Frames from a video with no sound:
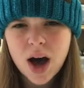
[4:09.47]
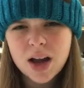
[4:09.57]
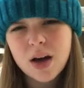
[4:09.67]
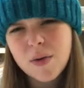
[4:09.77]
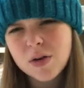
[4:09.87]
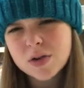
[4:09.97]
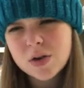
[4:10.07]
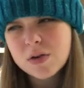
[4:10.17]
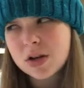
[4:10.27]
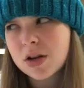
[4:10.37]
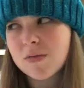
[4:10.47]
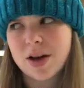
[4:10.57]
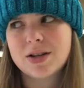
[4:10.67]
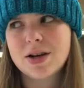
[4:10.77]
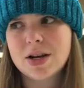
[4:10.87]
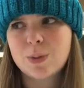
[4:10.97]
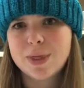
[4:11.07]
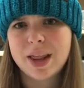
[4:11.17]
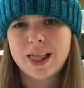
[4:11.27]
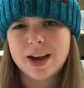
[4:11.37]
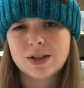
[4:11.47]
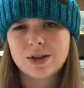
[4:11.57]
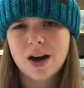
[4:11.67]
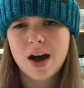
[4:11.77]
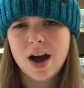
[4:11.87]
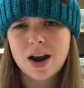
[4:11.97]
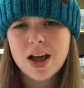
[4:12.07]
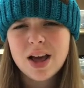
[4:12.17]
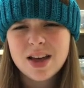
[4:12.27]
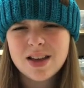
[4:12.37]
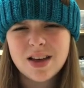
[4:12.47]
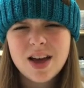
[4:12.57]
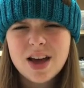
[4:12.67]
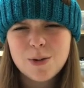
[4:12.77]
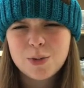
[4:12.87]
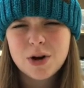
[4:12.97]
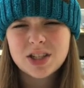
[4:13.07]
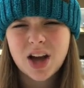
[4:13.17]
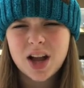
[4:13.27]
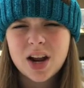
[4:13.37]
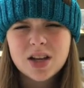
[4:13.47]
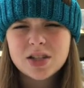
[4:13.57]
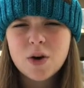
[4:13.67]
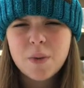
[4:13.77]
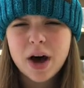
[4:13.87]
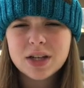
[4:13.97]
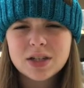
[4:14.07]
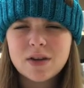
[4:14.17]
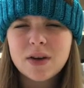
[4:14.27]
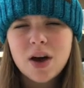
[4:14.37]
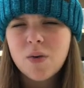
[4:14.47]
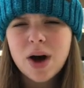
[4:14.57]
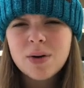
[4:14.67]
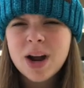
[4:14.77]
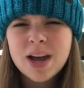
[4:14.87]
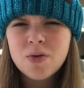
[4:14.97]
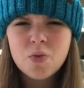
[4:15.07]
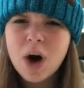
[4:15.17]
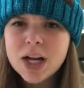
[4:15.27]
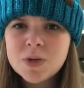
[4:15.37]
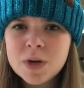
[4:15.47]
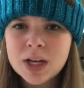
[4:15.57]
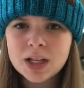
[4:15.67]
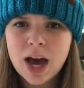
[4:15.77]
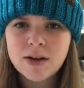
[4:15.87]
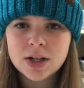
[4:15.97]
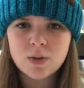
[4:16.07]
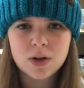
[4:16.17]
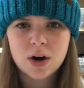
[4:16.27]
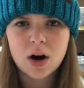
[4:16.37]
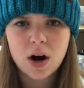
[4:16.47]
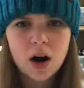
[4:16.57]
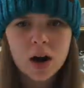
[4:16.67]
also nearly massless with an electron and proton. So positive. Why would I even want to be counted with her?